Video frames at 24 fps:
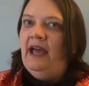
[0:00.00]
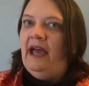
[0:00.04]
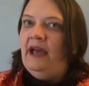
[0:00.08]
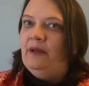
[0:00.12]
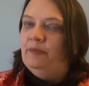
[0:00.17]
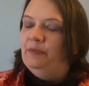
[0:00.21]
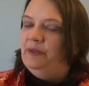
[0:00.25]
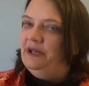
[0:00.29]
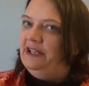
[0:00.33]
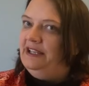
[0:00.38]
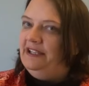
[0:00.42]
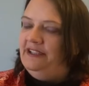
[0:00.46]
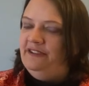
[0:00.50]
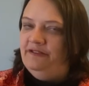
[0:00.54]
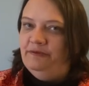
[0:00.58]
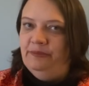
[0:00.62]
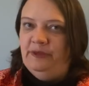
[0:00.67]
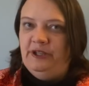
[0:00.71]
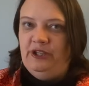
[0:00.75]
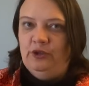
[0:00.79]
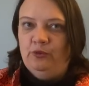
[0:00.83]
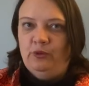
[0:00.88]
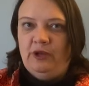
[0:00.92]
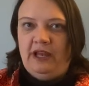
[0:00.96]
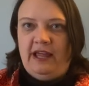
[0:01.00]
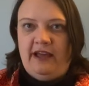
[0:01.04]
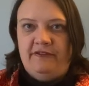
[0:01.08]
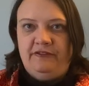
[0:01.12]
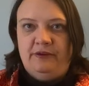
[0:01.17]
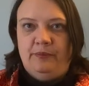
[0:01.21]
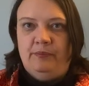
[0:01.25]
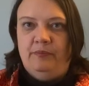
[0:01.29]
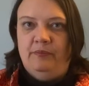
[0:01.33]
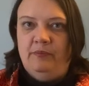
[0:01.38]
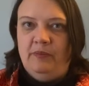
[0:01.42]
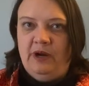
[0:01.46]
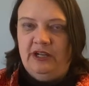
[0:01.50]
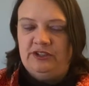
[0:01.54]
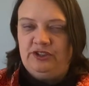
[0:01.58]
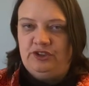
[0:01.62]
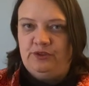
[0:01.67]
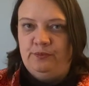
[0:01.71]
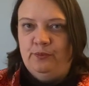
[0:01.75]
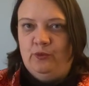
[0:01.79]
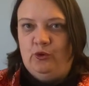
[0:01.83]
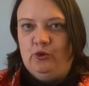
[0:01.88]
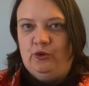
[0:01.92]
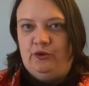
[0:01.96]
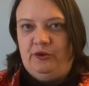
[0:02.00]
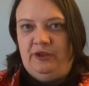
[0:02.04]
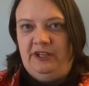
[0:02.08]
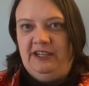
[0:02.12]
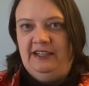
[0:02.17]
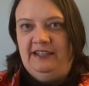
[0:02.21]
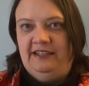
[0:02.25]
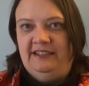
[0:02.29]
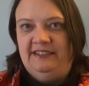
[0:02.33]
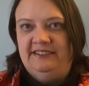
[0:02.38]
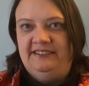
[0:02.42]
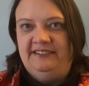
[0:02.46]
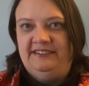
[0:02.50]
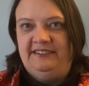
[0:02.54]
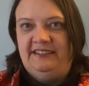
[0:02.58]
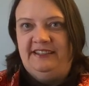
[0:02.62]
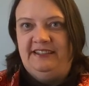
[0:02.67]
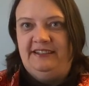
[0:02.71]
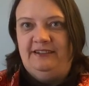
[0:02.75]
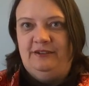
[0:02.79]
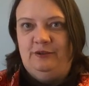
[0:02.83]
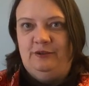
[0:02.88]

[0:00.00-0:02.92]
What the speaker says: And believe me, you will have a much more realistic